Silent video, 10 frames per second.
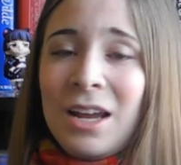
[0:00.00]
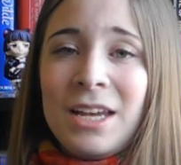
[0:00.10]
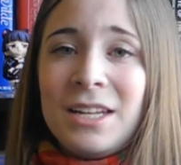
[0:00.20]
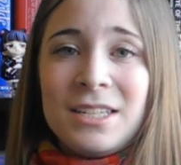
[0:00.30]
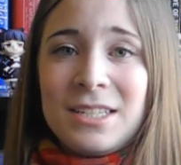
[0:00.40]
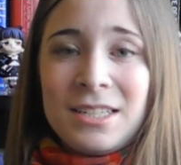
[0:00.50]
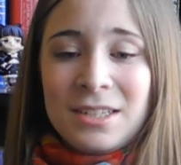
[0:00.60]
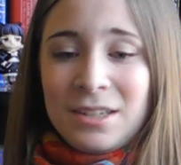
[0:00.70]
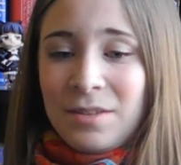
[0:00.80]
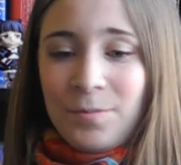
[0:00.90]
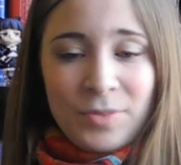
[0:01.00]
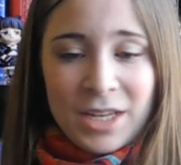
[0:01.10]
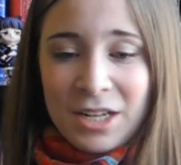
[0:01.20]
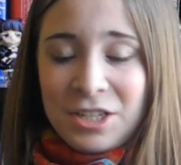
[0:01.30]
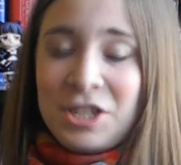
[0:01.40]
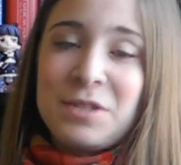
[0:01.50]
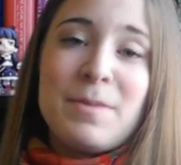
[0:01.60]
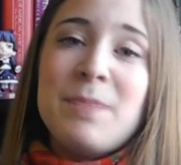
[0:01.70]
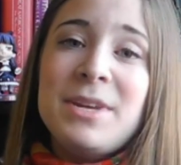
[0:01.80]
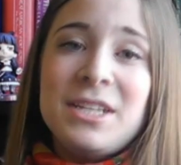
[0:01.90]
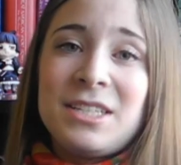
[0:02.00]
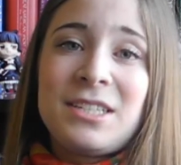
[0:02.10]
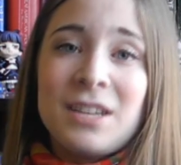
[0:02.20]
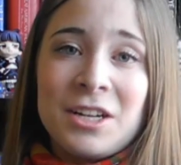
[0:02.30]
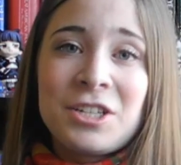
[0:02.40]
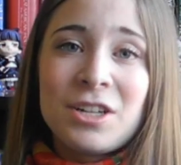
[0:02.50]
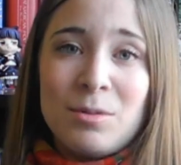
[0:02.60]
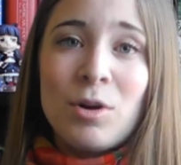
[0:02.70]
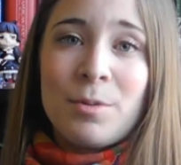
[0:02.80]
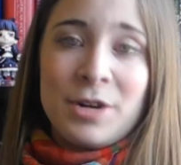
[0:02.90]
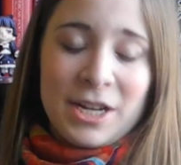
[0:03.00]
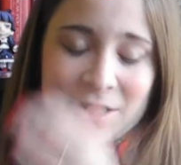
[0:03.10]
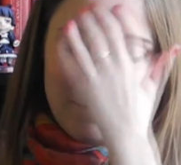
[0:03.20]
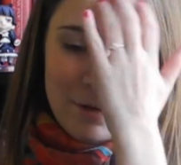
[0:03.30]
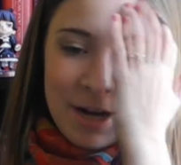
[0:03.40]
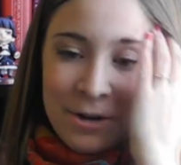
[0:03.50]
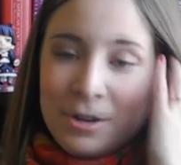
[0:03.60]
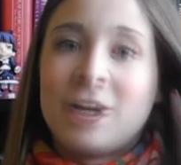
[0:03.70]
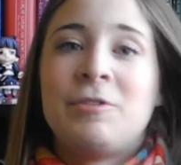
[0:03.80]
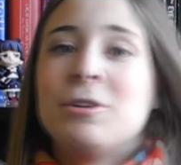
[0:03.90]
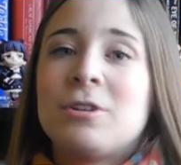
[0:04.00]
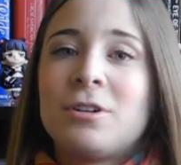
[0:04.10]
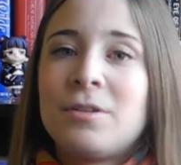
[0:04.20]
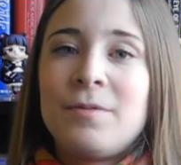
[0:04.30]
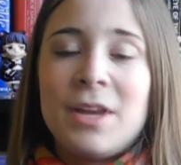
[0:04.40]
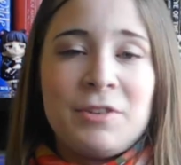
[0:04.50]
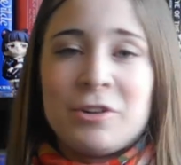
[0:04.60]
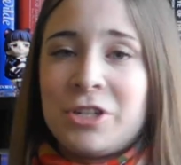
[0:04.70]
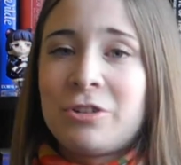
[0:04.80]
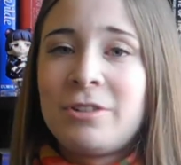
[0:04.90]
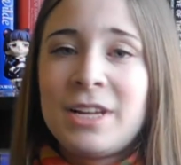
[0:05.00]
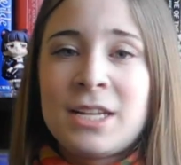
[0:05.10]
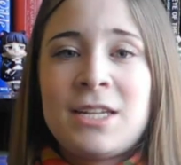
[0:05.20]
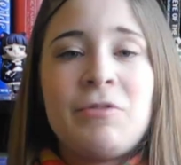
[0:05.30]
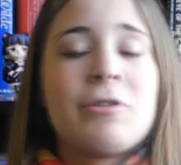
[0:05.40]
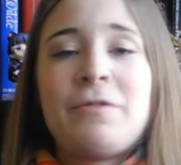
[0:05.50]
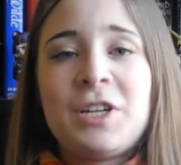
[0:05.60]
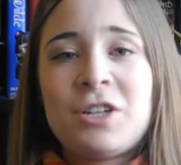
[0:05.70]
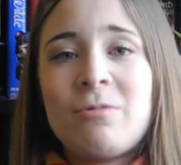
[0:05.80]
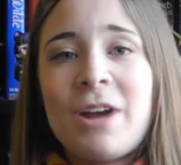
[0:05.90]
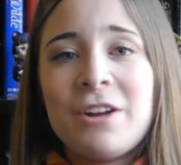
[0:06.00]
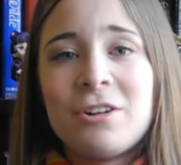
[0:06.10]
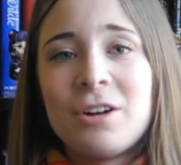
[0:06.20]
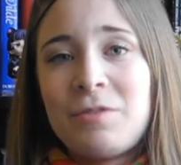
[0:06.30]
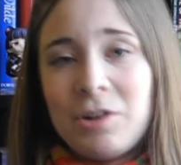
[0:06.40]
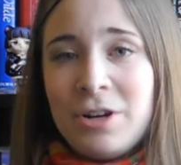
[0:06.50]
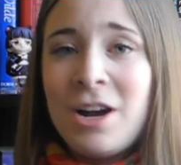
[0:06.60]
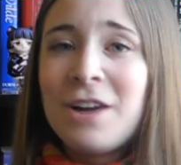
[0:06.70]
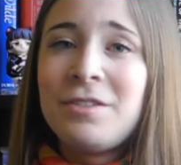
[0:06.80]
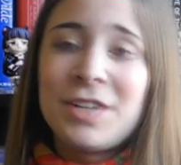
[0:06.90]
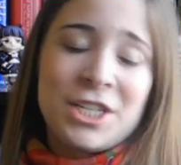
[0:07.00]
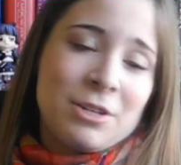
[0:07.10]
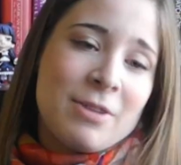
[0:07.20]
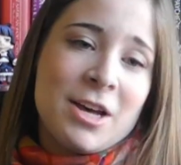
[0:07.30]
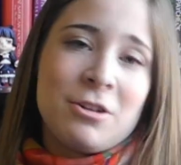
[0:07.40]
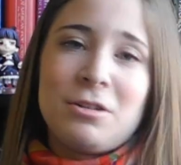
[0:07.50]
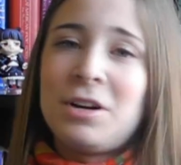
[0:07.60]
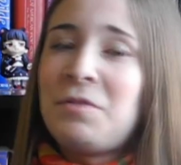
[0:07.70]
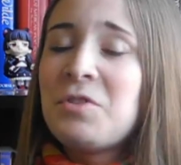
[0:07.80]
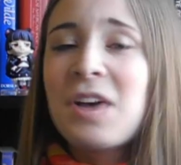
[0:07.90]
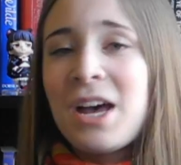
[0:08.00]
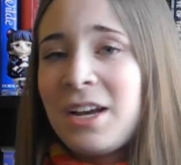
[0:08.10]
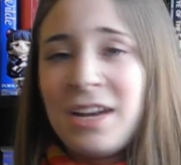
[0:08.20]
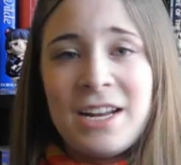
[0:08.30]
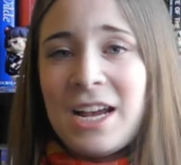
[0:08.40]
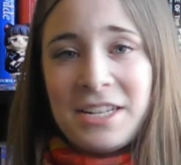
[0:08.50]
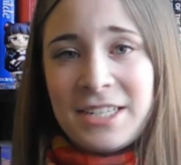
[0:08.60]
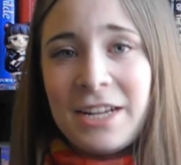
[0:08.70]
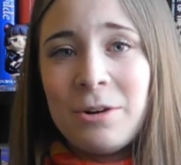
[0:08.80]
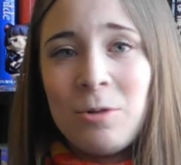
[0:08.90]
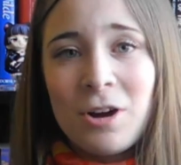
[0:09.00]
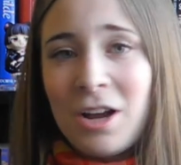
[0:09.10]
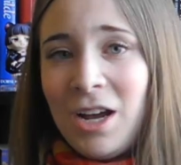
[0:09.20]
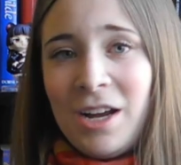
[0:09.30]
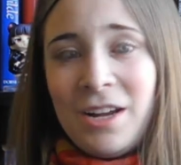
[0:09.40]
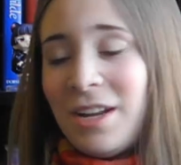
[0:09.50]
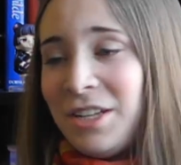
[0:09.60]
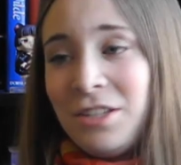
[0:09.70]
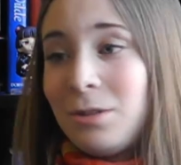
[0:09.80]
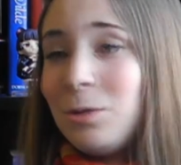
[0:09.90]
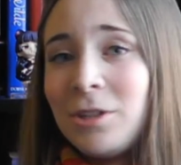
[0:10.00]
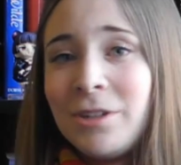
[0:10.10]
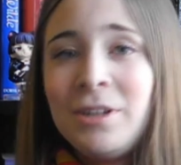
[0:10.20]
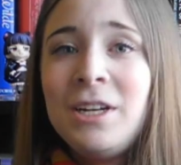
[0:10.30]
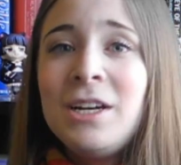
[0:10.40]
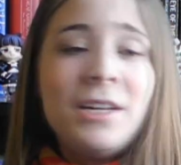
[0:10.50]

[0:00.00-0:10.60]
It has just made me such a more productive writer. If you're a journalist, if you're a fiction writer, if you're a non-fiction writer, if you got an essay to work on at school,